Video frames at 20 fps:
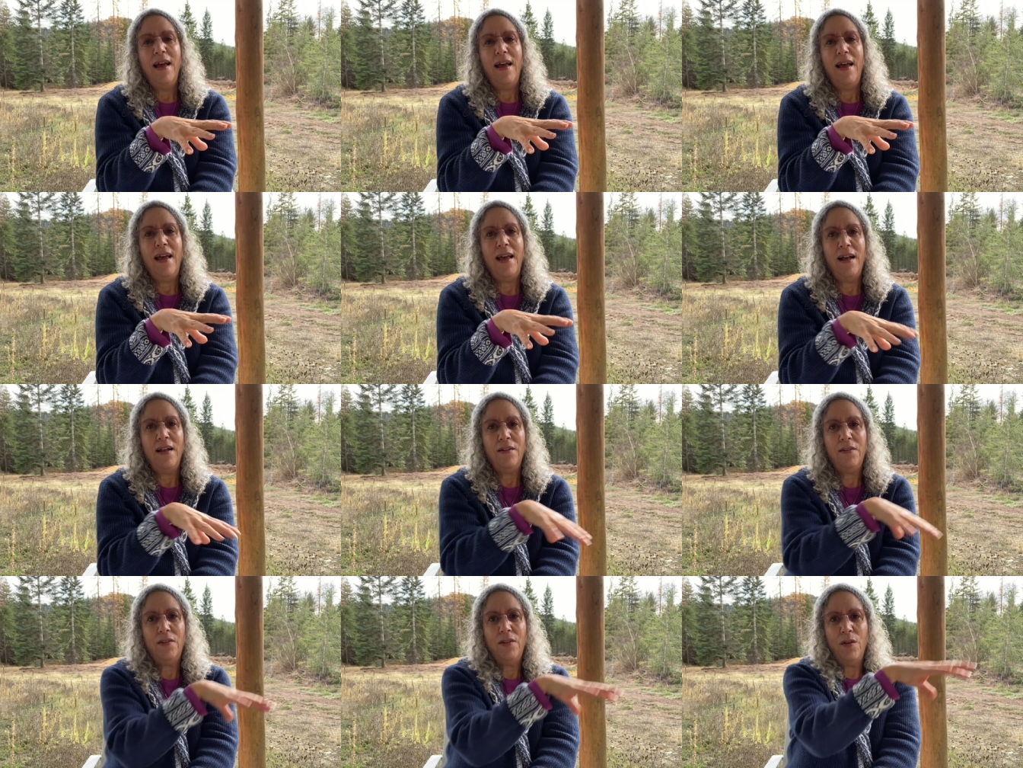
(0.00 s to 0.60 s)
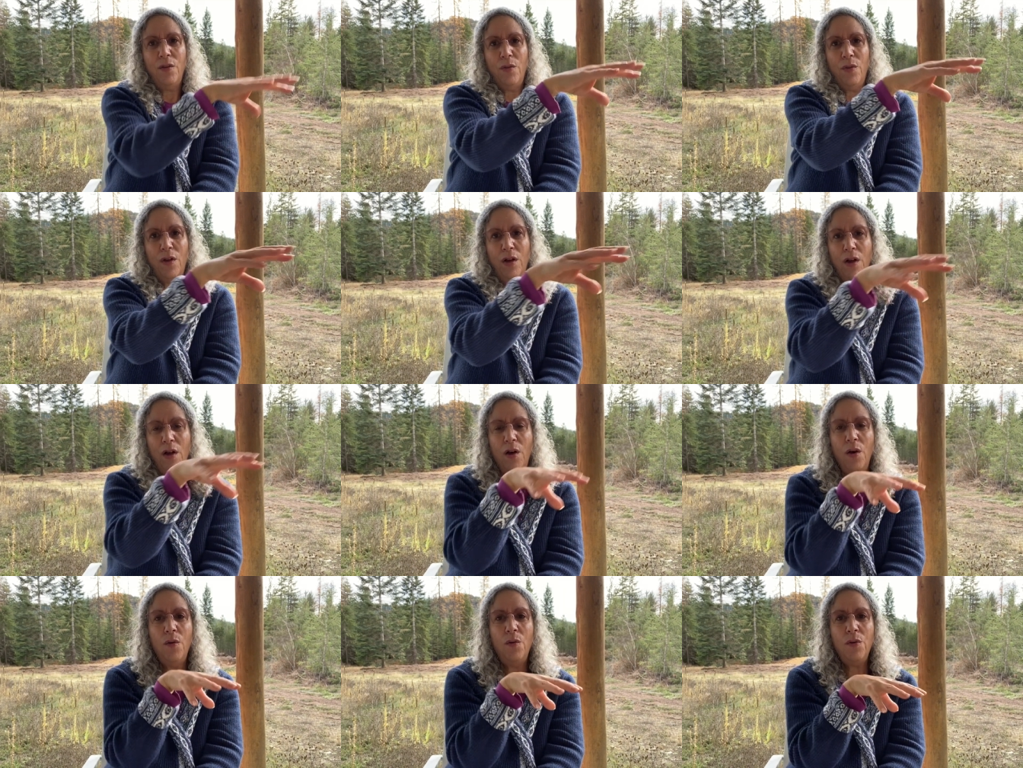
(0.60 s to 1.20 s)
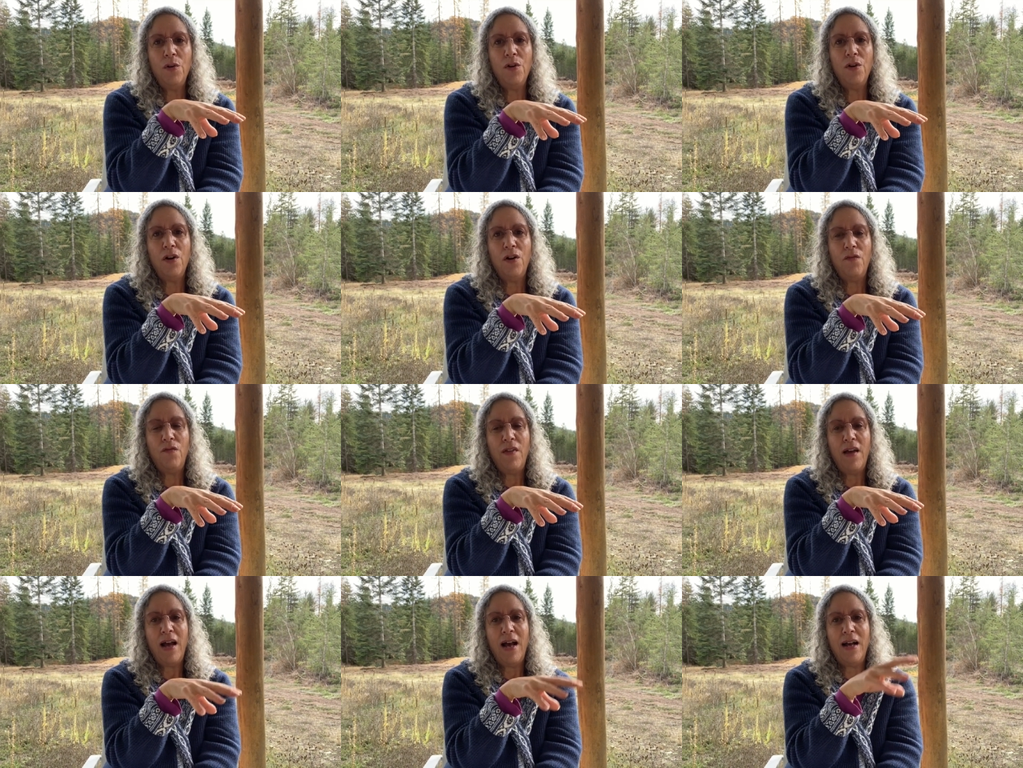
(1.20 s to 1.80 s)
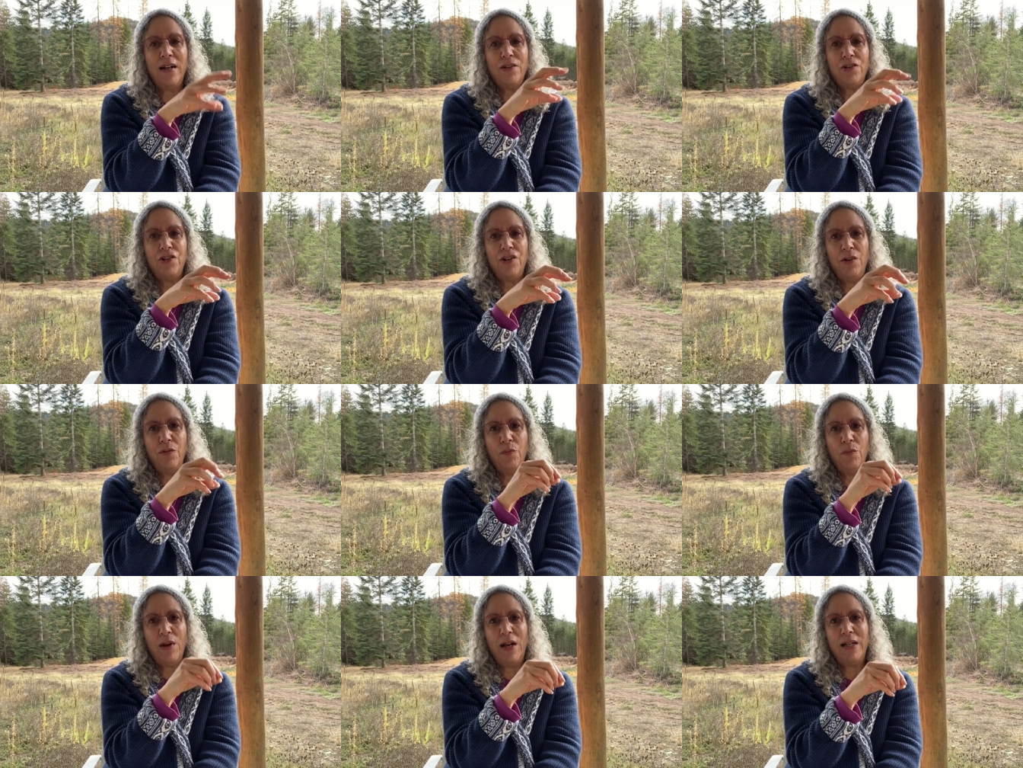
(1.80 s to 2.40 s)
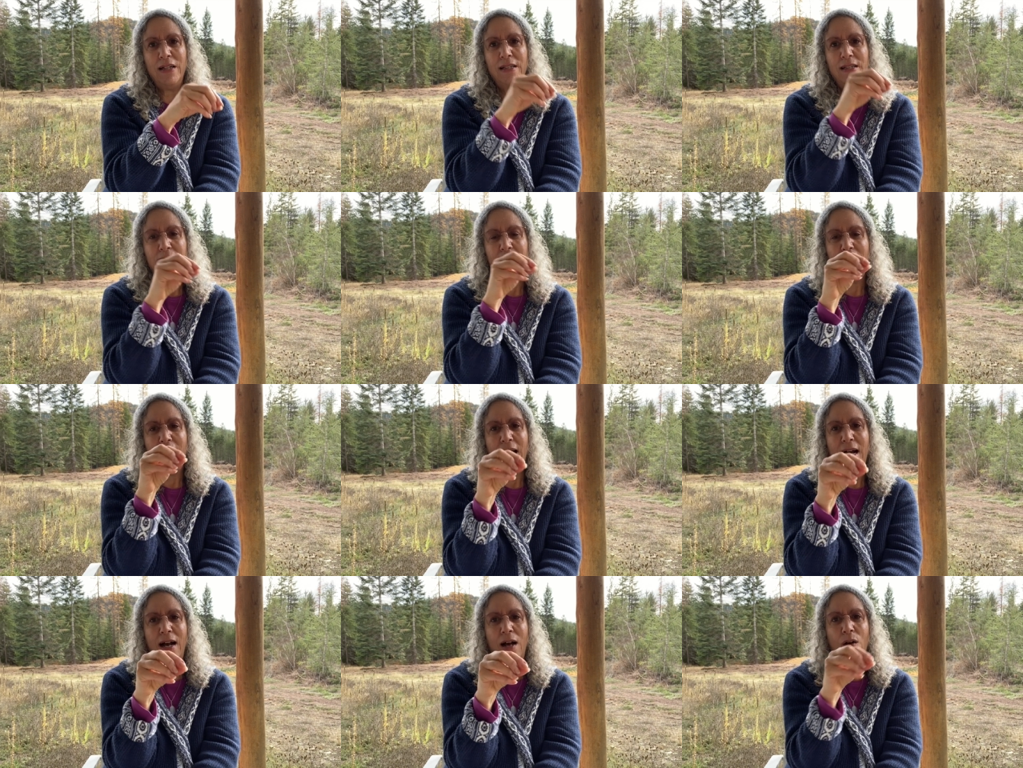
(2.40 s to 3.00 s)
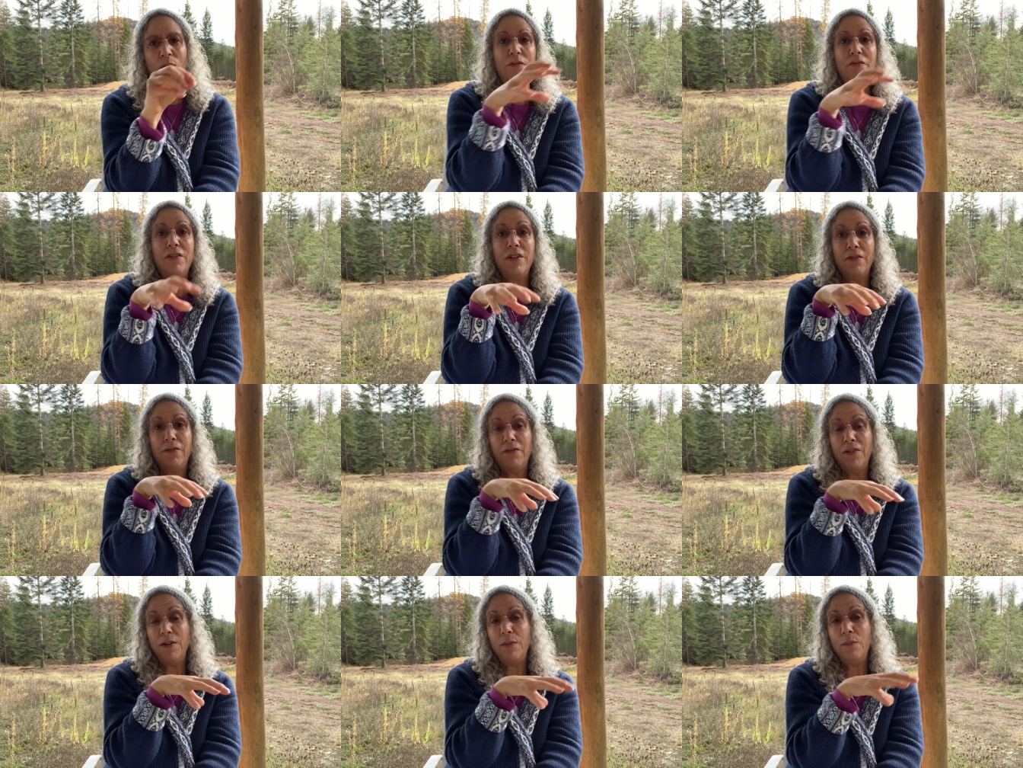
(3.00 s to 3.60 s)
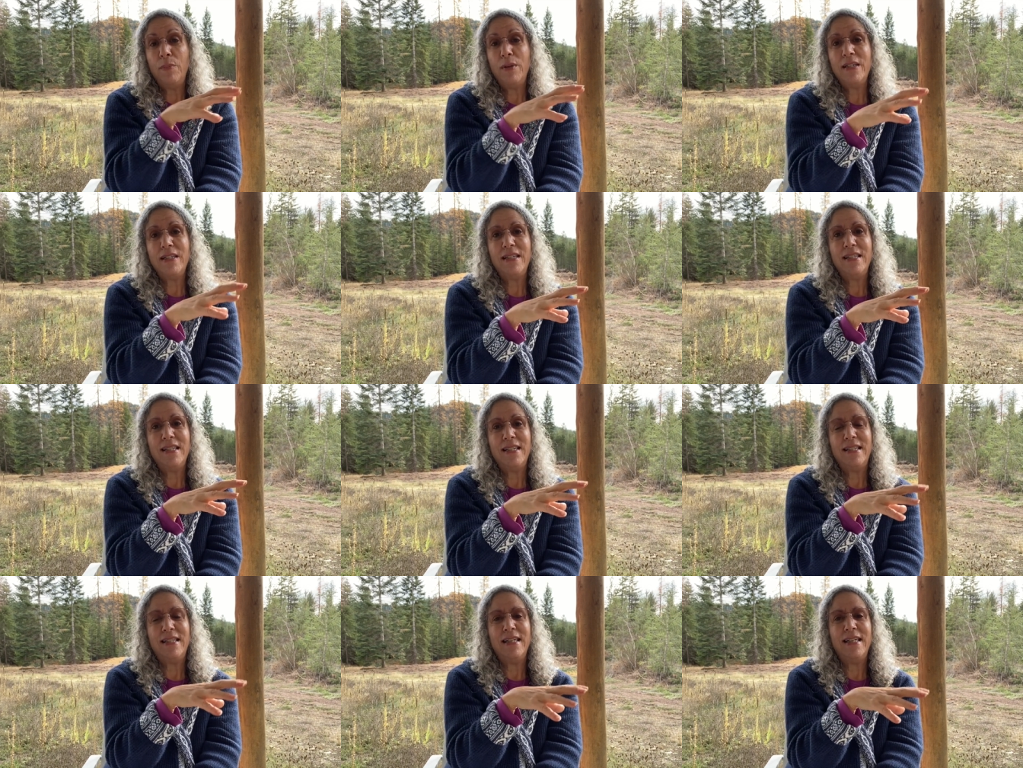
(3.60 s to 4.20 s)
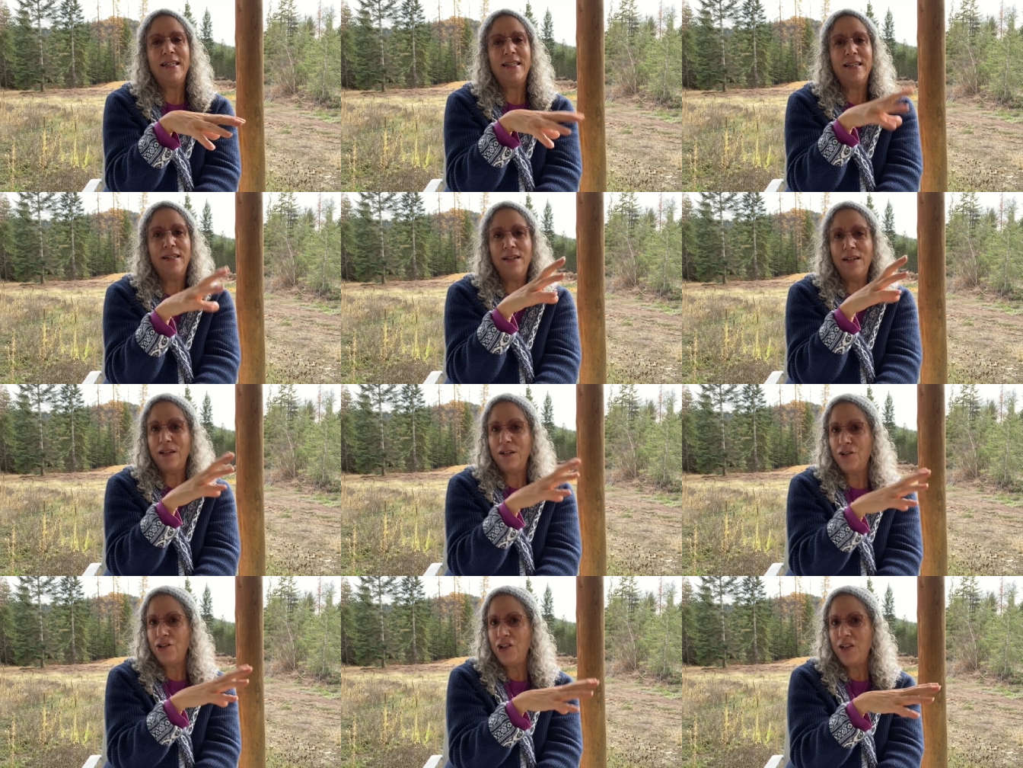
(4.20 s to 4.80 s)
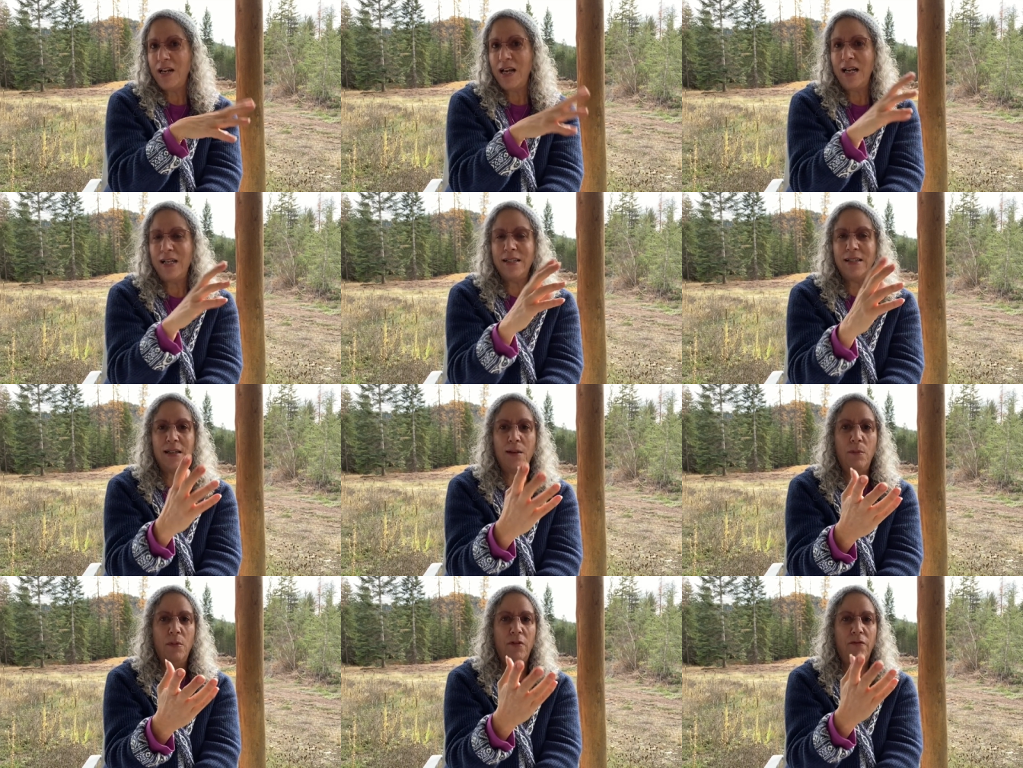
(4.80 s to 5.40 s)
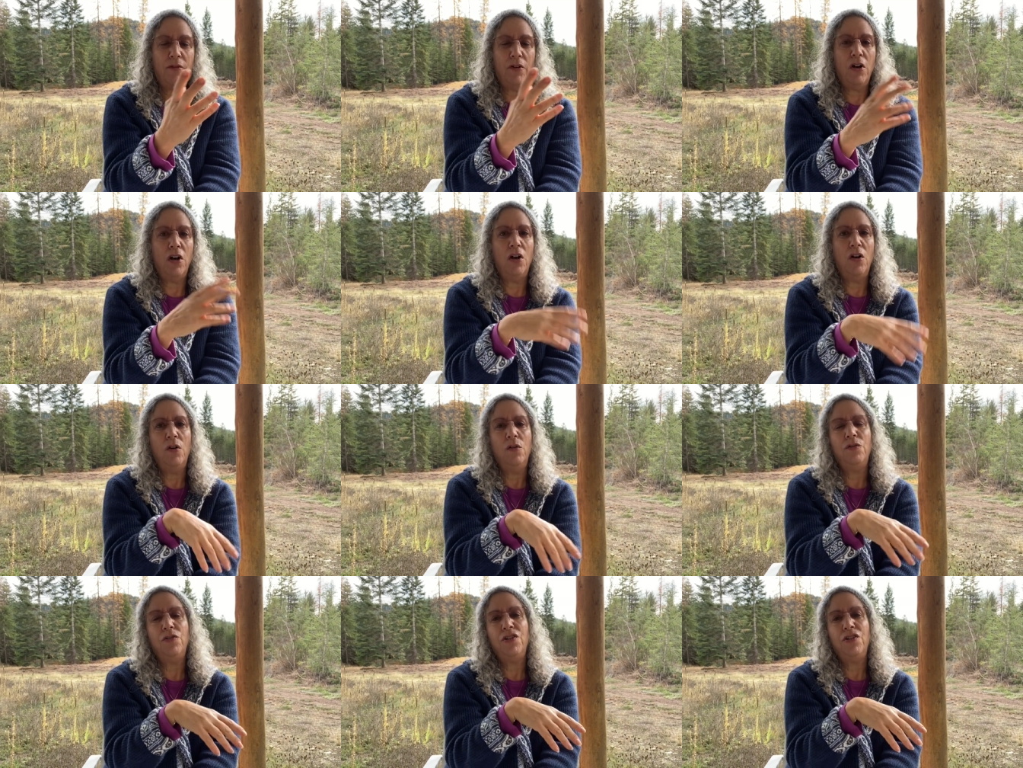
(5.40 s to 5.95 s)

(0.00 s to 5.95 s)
And so the owner of that, she rents out different businesses and then she has some of her own.